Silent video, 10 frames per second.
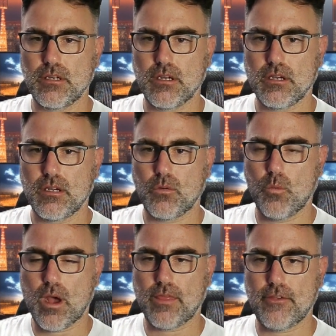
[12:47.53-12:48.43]

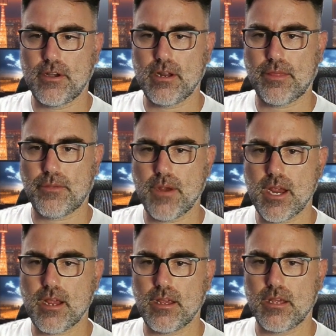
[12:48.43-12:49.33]
133,
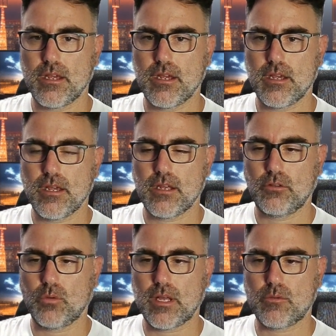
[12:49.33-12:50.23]

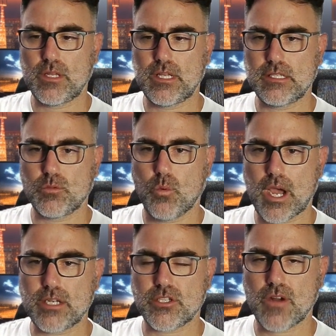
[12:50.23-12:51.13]
together with this white
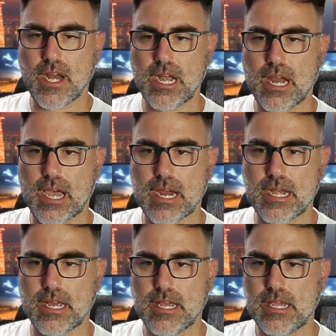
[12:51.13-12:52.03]
trend line,
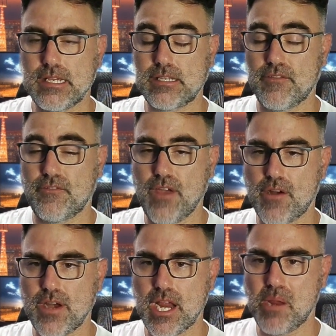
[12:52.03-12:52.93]
is a very
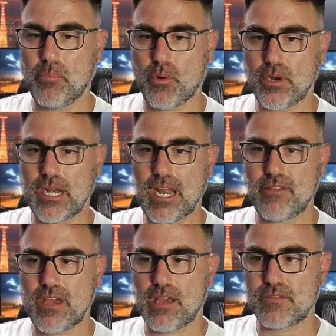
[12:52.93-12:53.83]
important level
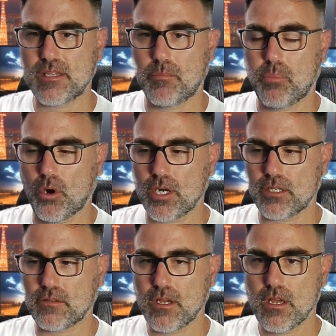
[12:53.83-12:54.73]
of support
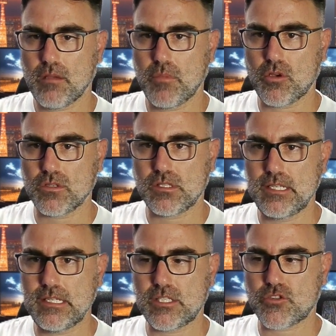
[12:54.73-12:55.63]
because this
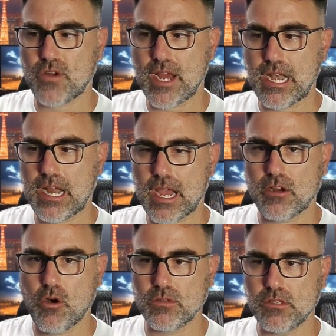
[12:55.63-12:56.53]
trend line goes
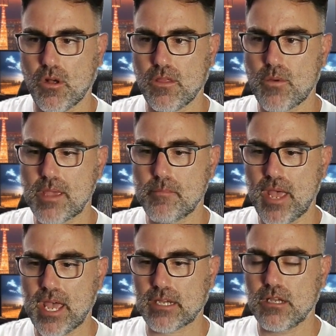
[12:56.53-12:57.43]
all the way back
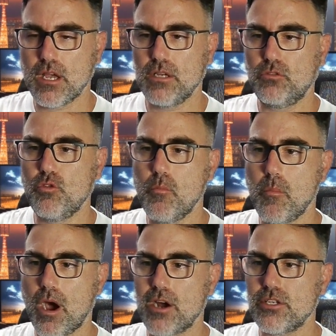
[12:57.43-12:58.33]
to
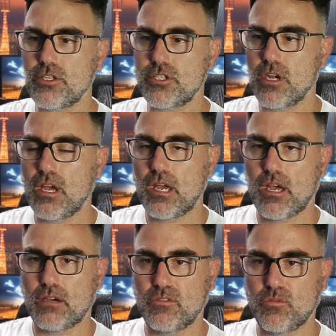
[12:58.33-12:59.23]
March of
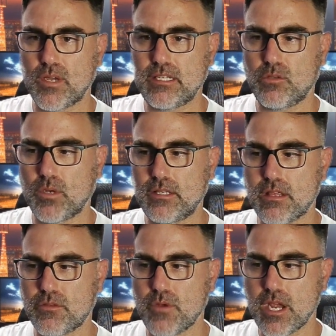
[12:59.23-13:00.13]

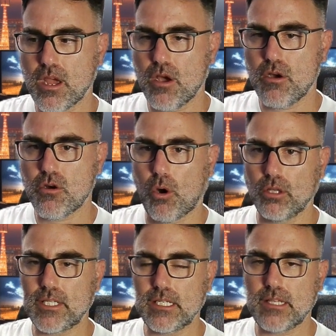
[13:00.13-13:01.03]
2023, holding
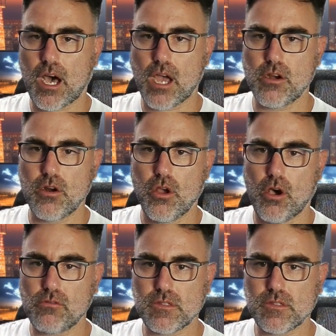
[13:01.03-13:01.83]
the higher lows.